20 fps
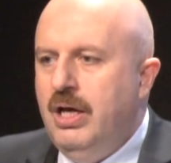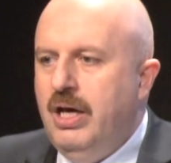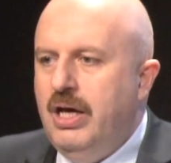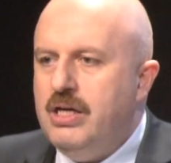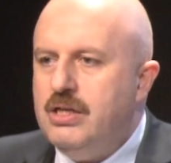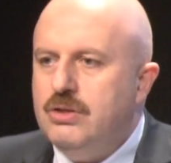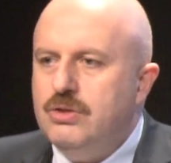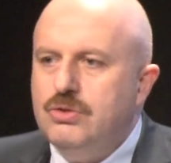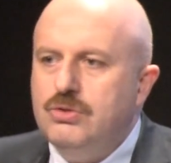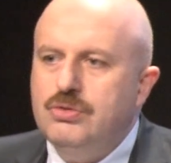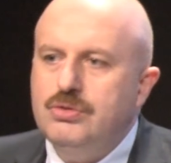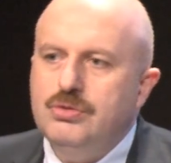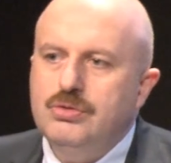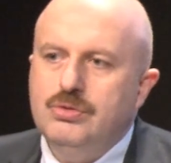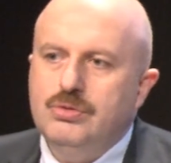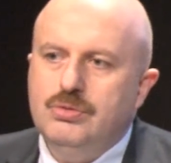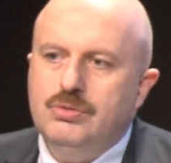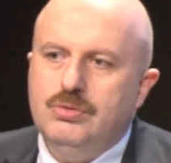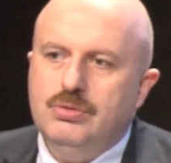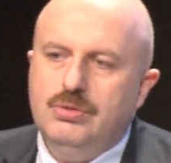had
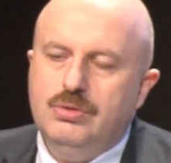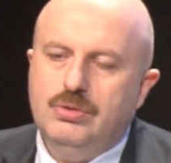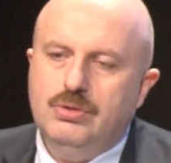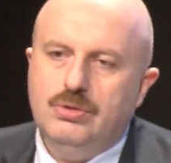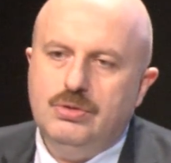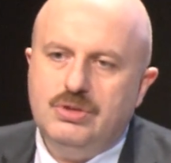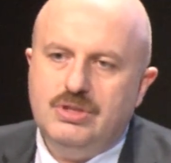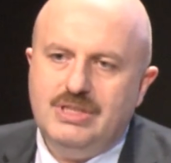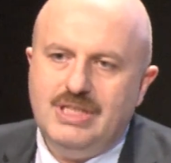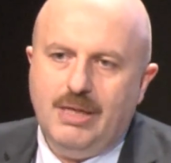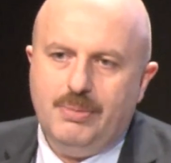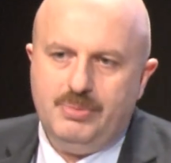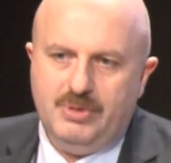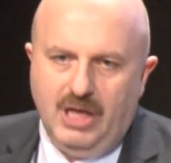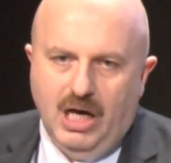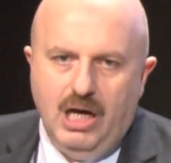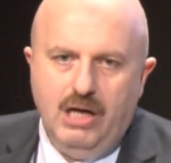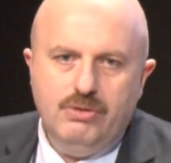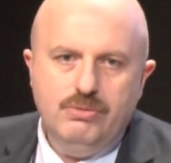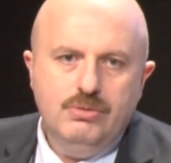to step
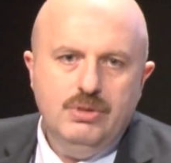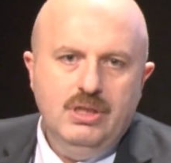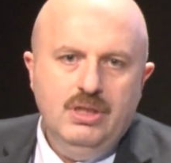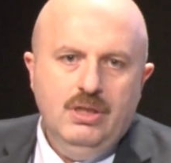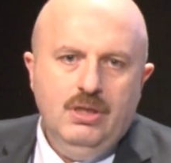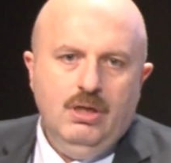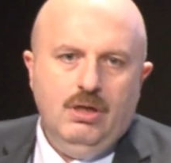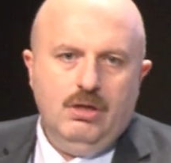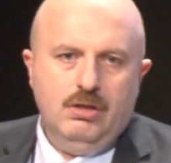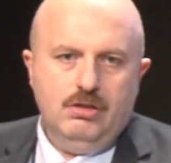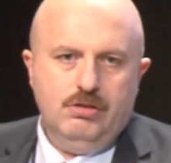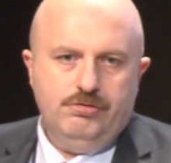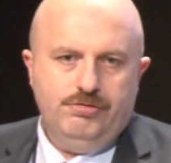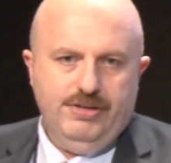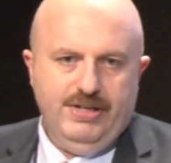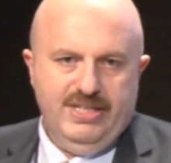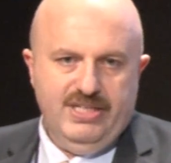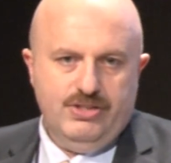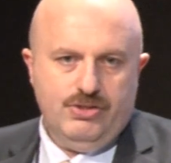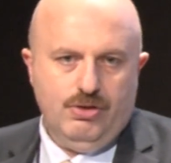down on the
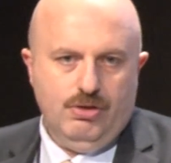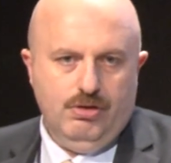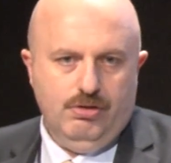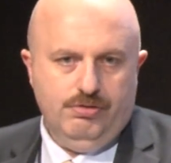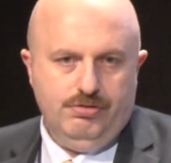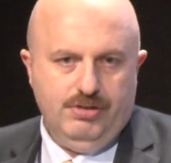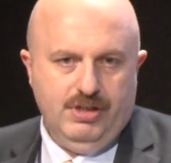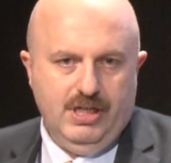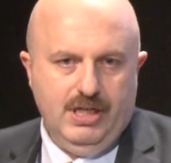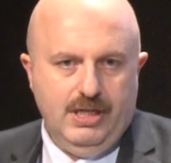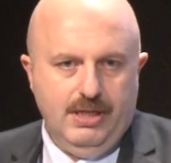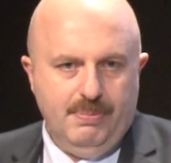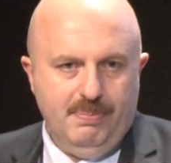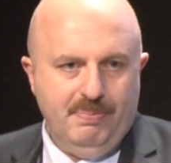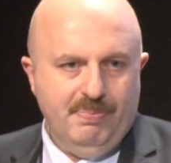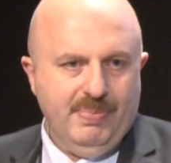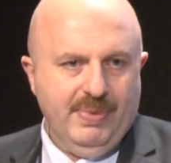face of a